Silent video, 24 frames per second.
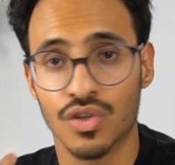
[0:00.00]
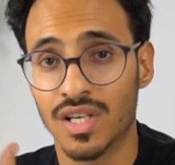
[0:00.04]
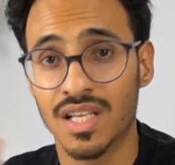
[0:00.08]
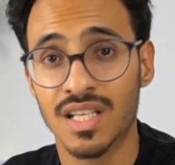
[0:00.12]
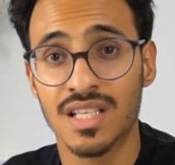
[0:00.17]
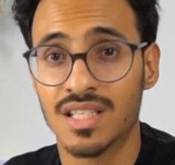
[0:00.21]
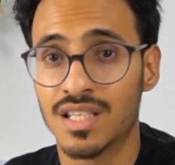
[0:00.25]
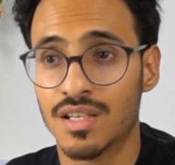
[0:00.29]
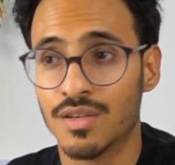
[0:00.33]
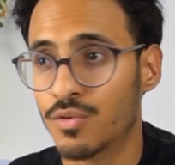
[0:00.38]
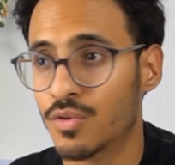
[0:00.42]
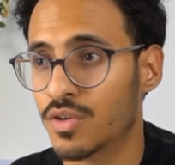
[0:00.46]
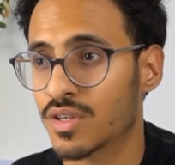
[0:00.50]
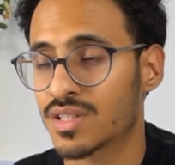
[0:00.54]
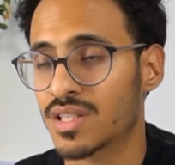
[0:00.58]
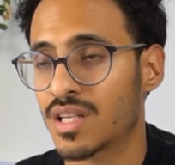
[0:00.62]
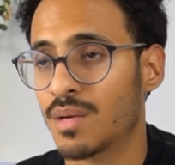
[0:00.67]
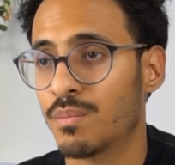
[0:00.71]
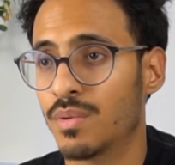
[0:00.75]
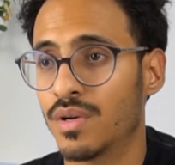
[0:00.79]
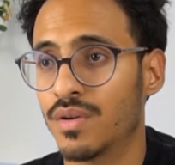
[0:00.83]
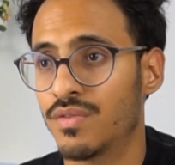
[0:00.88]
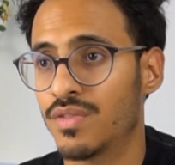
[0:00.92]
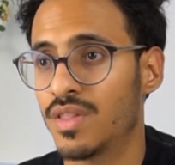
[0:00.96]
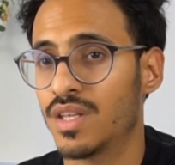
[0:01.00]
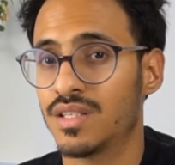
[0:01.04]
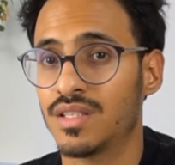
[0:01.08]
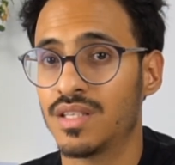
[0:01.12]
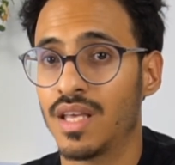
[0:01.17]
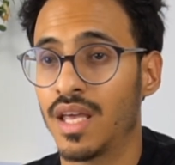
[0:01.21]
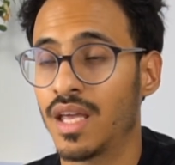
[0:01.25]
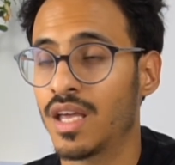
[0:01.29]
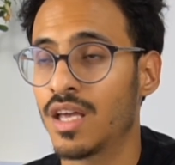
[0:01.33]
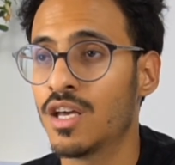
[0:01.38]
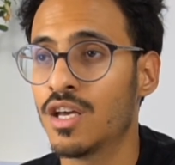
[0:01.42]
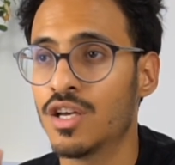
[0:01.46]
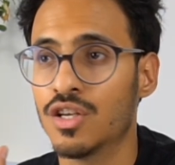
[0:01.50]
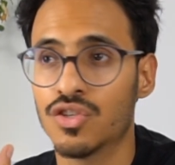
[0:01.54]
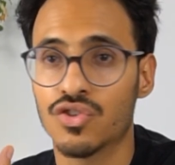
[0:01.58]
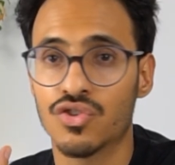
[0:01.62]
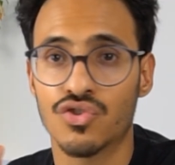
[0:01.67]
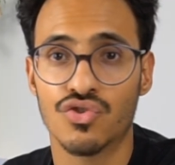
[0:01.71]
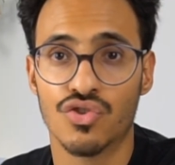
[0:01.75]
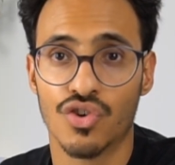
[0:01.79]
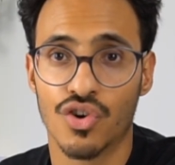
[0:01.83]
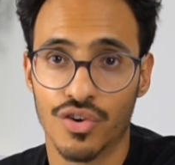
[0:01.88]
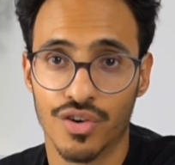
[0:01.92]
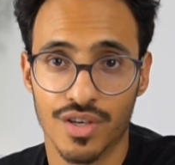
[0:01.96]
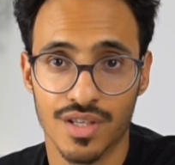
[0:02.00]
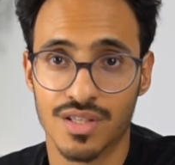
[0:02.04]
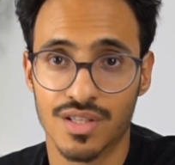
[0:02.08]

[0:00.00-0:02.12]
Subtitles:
let's say, for example, if they say starry